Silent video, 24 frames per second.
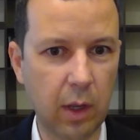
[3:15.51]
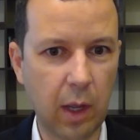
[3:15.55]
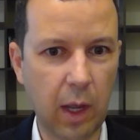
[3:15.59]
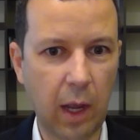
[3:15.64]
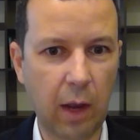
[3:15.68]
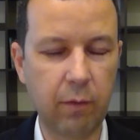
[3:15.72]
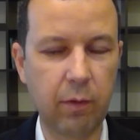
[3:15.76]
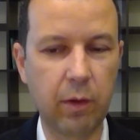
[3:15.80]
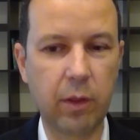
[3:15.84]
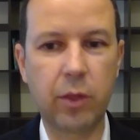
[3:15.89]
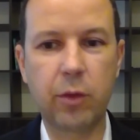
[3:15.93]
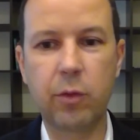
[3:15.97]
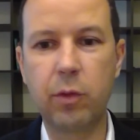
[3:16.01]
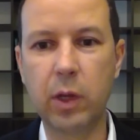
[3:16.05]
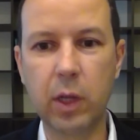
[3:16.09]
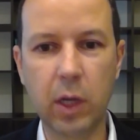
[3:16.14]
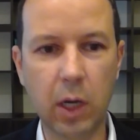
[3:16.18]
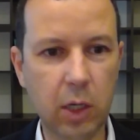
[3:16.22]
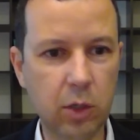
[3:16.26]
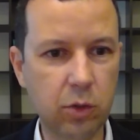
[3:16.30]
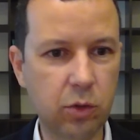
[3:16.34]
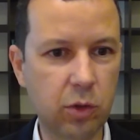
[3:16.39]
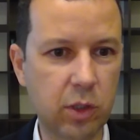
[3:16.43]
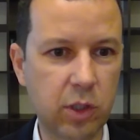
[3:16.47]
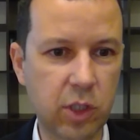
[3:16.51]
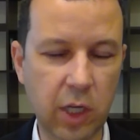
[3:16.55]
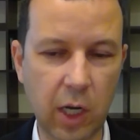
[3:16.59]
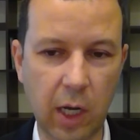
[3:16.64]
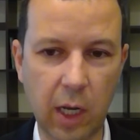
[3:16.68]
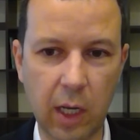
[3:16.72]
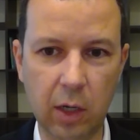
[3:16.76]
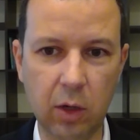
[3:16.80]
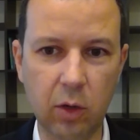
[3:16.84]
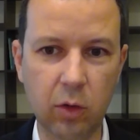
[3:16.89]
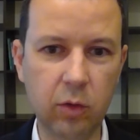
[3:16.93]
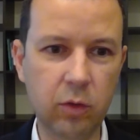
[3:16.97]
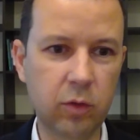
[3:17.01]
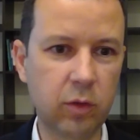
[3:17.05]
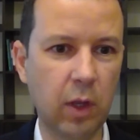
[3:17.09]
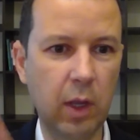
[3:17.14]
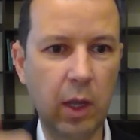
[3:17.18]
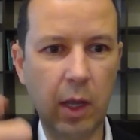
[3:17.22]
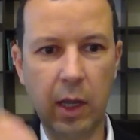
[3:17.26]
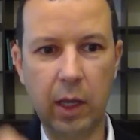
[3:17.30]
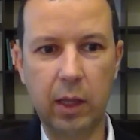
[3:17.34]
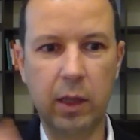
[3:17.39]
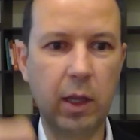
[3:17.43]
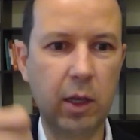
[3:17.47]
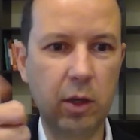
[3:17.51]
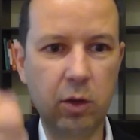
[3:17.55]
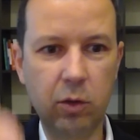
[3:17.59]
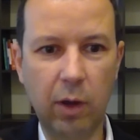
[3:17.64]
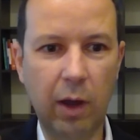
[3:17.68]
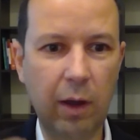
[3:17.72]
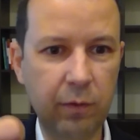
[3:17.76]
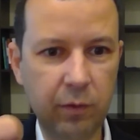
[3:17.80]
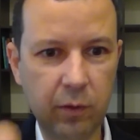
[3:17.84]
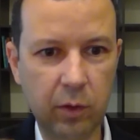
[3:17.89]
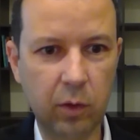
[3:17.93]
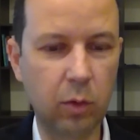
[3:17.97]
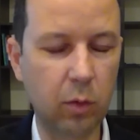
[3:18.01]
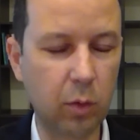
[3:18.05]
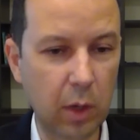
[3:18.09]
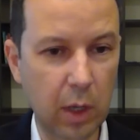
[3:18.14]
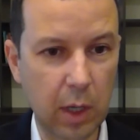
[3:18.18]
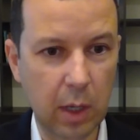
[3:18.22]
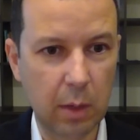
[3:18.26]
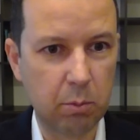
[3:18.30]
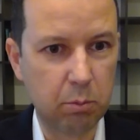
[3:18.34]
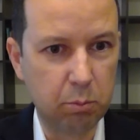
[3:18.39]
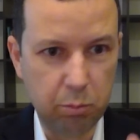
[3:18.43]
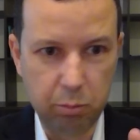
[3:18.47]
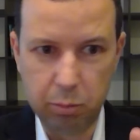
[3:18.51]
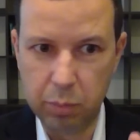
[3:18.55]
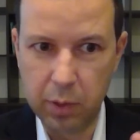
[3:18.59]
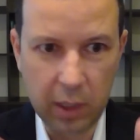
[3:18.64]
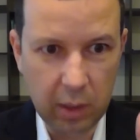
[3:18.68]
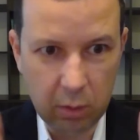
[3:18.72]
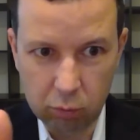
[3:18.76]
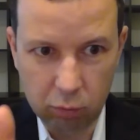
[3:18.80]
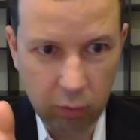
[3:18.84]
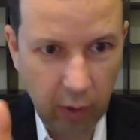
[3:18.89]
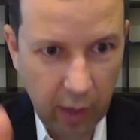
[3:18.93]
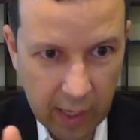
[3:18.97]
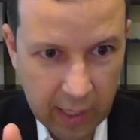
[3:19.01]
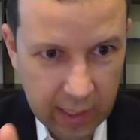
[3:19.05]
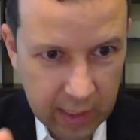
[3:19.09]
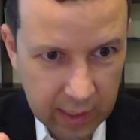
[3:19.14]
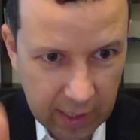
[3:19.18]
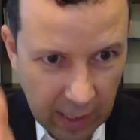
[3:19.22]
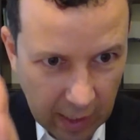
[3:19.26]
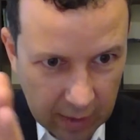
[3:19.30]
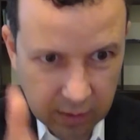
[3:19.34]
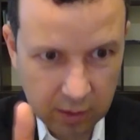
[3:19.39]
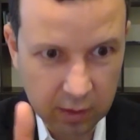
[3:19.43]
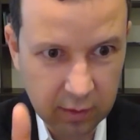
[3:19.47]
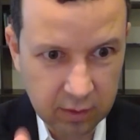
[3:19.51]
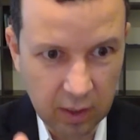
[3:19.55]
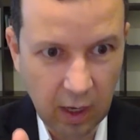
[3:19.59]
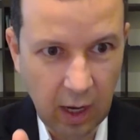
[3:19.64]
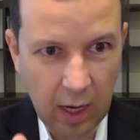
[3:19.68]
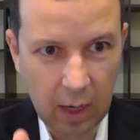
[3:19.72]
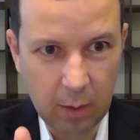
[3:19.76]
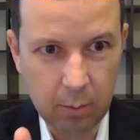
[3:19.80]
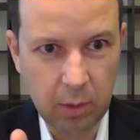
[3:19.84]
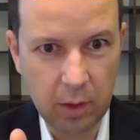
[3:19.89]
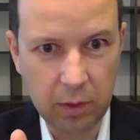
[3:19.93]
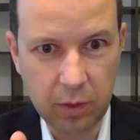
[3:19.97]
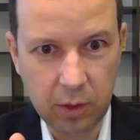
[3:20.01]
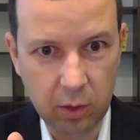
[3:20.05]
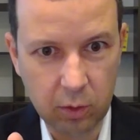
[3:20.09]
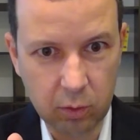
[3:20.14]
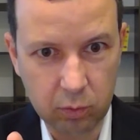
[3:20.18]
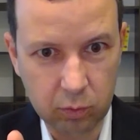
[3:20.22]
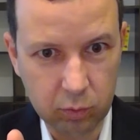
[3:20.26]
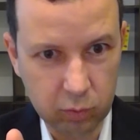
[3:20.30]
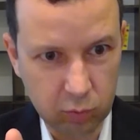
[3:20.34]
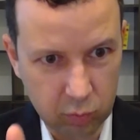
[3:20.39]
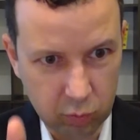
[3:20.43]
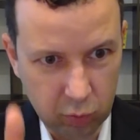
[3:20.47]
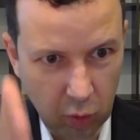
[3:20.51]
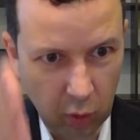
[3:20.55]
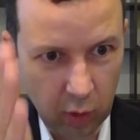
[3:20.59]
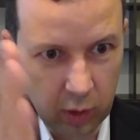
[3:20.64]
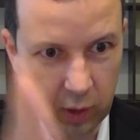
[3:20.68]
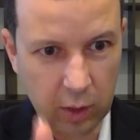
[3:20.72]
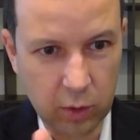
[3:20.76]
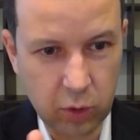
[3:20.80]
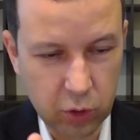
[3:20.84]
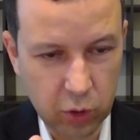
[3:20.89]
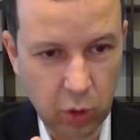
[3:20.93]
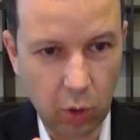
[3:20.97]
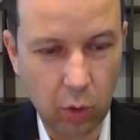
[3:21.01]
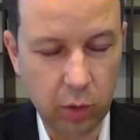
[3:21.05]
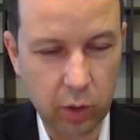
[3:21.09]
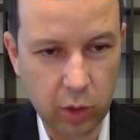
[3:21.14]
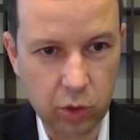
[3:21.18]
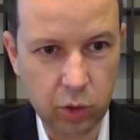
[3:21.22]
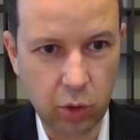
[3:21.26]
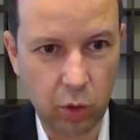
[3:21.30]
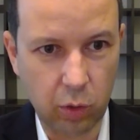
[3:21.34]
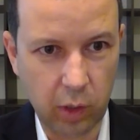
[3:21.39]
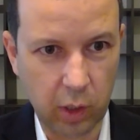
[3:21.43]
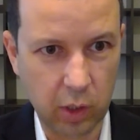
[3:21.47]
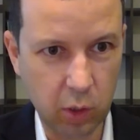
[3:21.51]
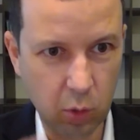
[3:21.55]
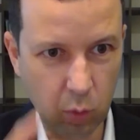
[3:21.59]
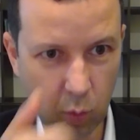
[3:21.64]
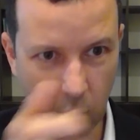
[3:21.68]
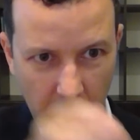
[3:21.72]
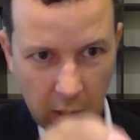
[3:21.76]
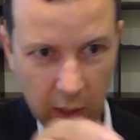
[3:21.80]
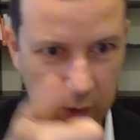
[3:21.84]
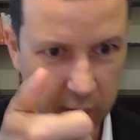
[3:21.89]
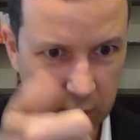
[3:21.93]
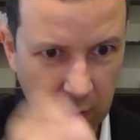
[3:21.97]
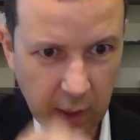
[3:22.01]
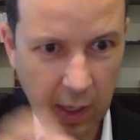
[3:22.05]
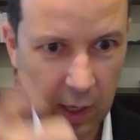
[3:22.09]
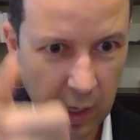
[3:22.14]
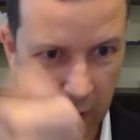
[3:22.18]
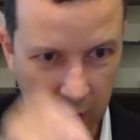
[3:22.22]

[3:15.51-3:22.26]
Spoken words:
Having 300 channels, and then you have to be ready at the time that they're going to show the show that you want,